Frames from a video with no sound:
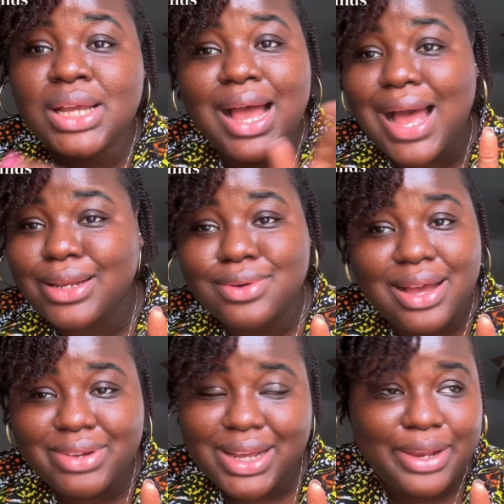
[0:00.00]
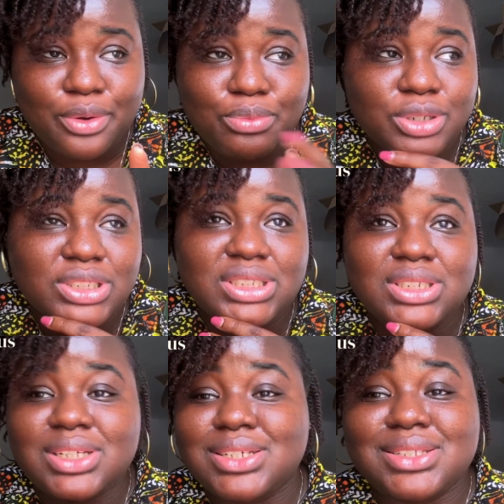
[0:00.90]
I don't have that kind of
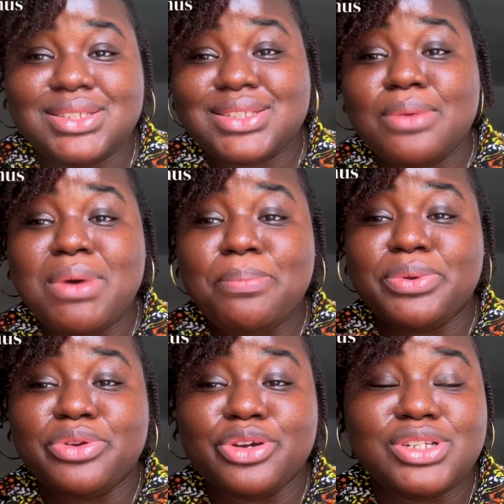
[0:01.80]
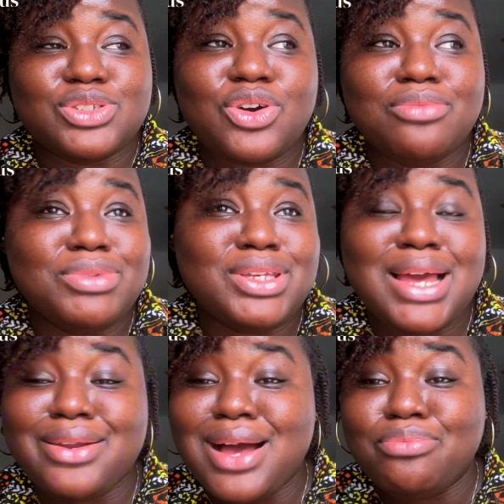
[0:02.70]
money. It's December period is coming.
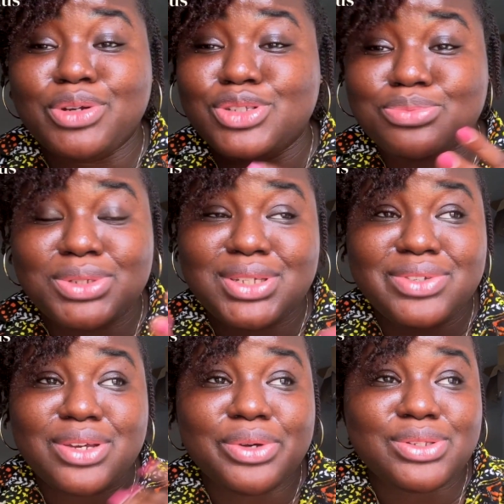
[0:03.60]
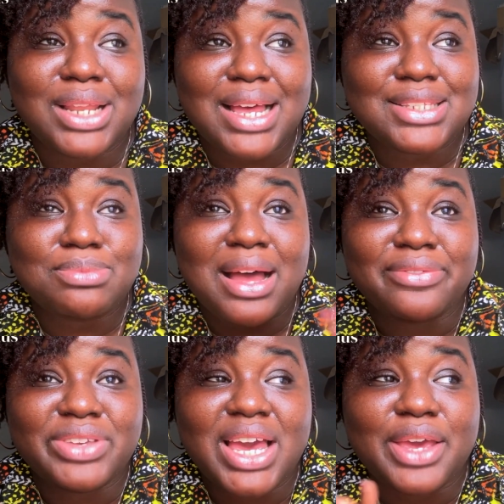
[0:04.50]
I don't have money to be giving away to last man,
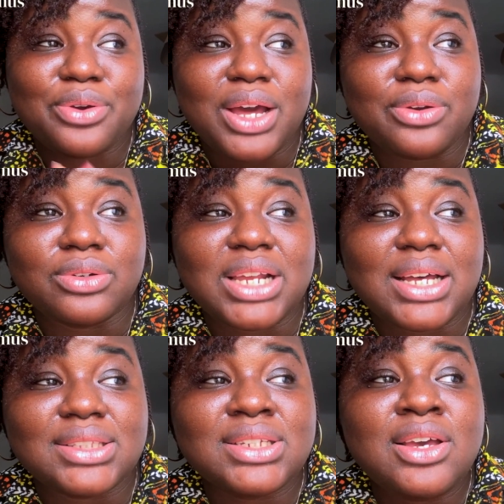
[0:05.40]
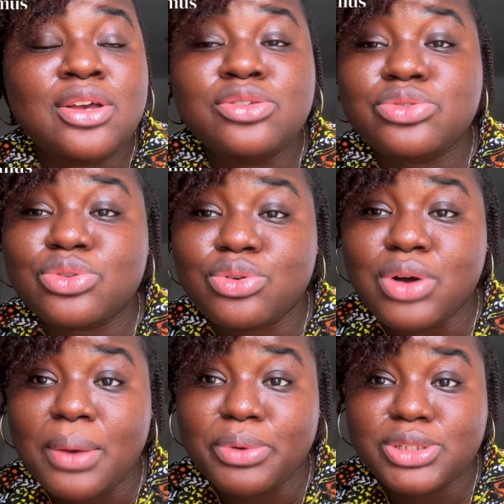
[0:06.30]
VIO and all that. So
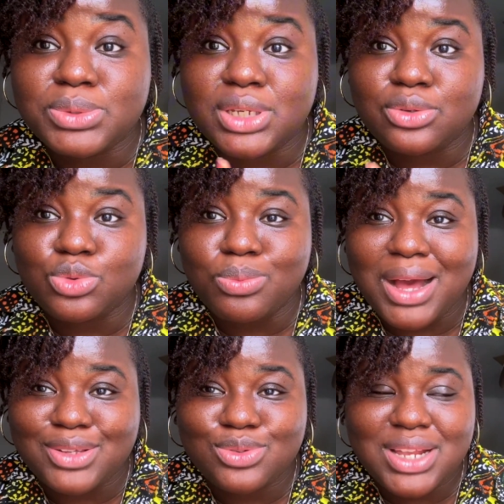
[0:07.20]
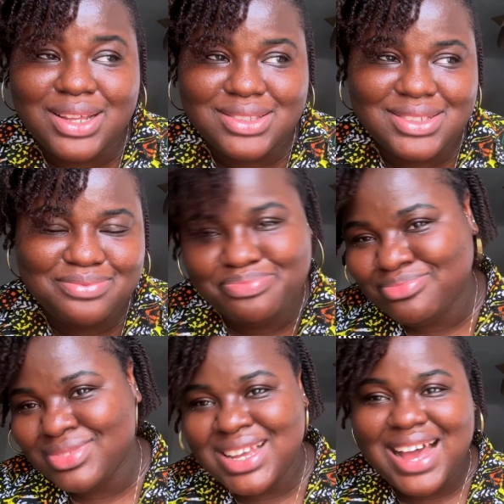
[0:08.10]
I'm going to be taking Uber so that
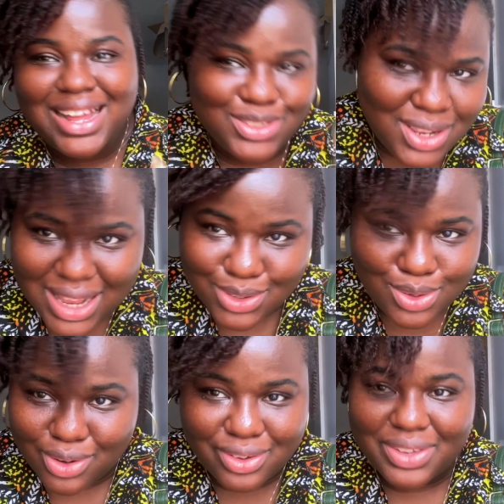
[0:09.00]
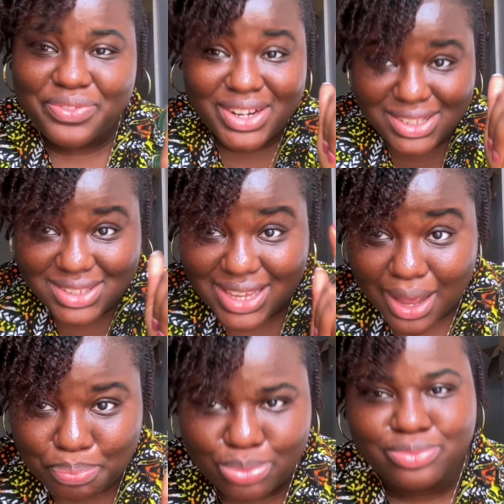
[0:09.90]
at all, if anything
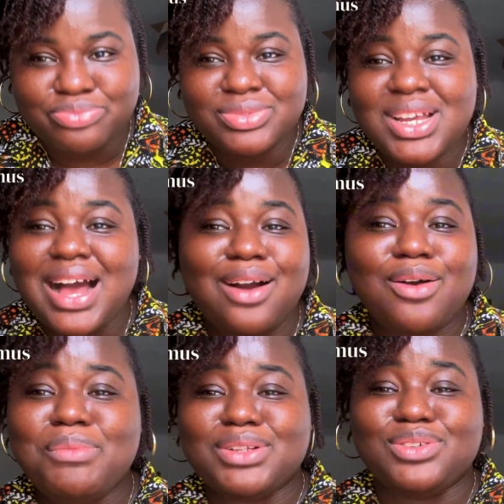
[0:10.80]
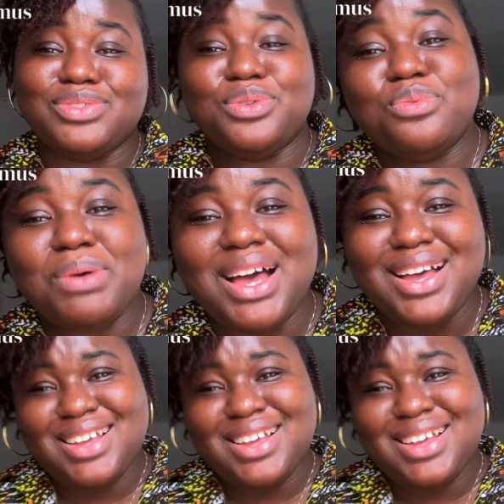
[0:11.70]
happen, I come out of the Uber.